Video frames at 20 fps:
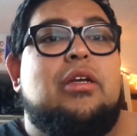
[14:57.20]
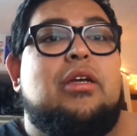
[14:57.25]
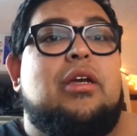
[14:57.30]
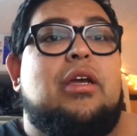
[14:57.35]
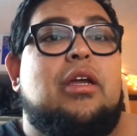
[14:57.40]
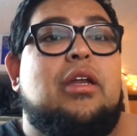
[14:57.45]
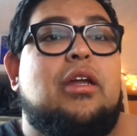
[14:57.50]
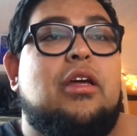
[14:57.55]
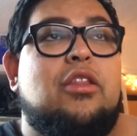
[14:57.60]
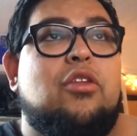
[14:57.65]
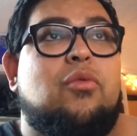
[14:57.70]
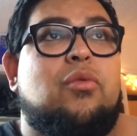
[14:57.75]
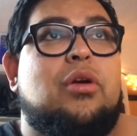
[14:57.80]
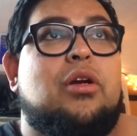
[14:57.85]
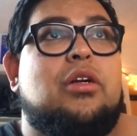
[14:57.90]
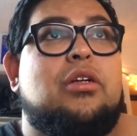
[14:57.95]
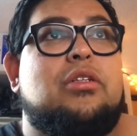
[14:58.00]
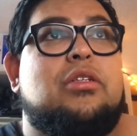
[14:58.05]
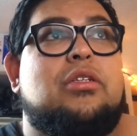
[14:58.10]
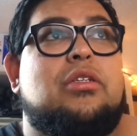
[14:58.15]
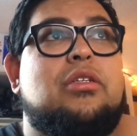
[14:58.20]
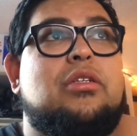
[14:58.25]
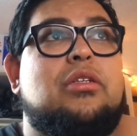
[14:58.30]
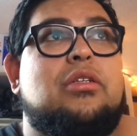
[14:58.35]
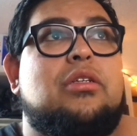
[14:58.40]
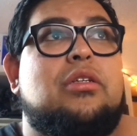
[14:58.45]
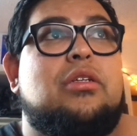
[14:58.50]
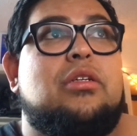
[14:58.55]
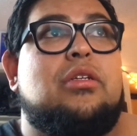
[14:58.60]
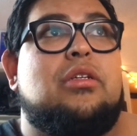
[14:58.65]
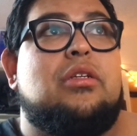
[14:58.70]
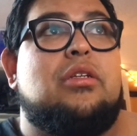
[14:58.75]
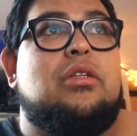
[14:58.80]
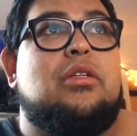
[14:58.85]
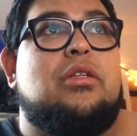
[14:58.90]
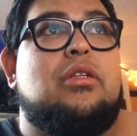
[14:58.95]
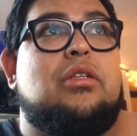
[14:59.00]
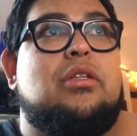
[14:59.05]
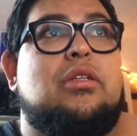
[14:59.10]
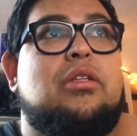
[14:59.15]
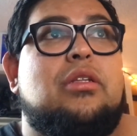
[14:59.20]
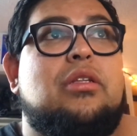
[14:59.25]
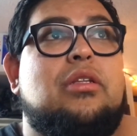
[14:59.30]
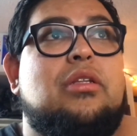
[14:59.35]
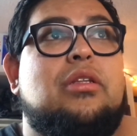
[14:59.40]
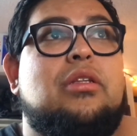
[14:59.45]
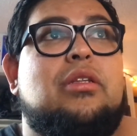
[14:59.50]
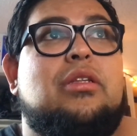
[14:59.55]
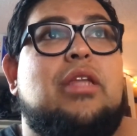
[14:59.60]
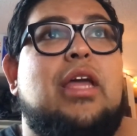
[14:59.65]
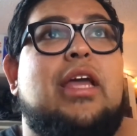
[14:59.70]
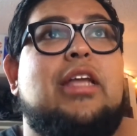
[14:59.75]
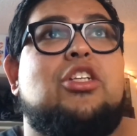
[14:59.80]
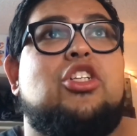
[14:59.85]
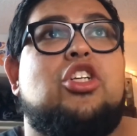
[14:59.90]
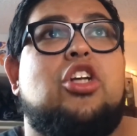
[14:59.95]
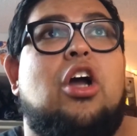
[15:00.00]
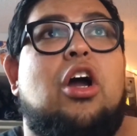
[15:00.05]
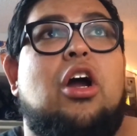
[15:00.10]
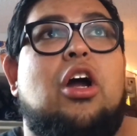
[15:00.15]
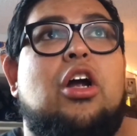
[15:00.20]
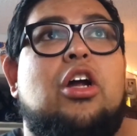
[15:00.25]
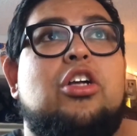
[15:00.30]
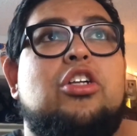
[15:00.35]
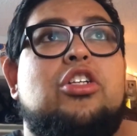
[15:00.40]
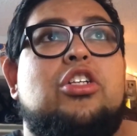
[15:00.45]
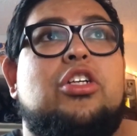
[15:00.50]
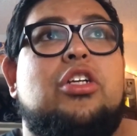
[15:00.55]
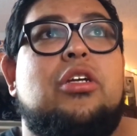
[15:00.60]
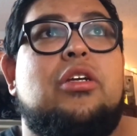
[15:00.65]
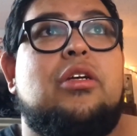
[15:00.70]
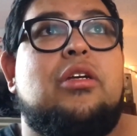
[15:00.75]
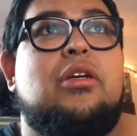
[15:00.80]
In other words, they charged